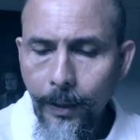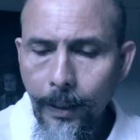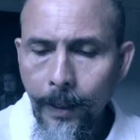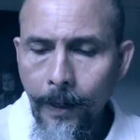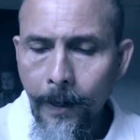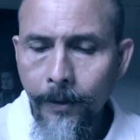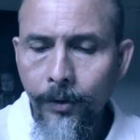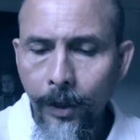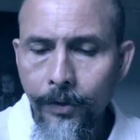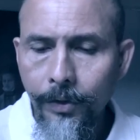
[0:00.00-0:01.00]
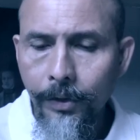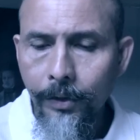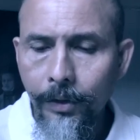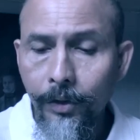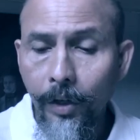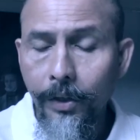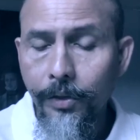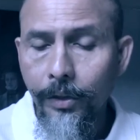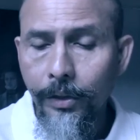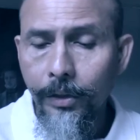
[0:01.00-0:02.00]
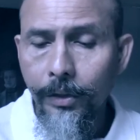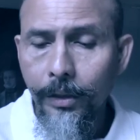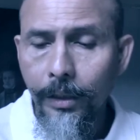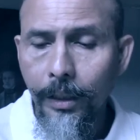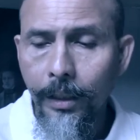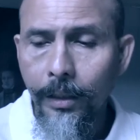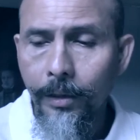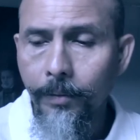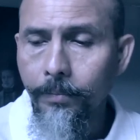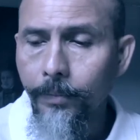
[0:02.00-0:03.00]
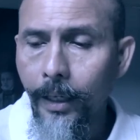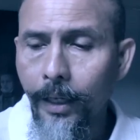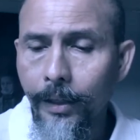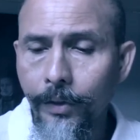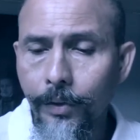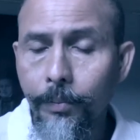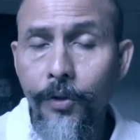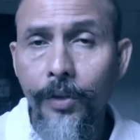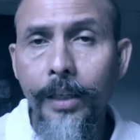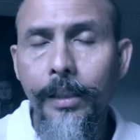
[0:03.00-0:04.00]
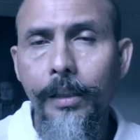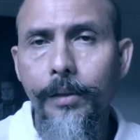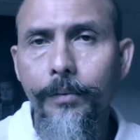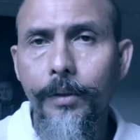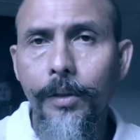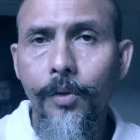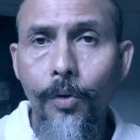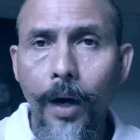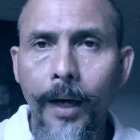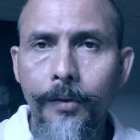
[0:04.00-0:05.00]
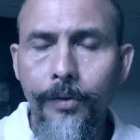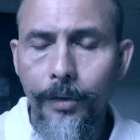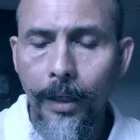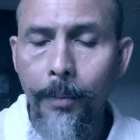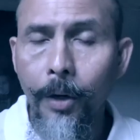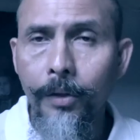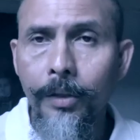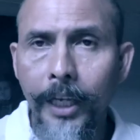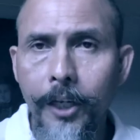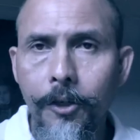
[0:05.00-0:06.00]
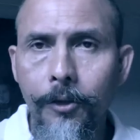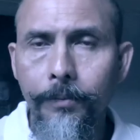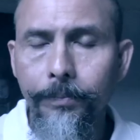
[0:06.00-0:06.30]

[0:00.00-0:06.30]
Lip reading: the tradition has presented to us about the nature.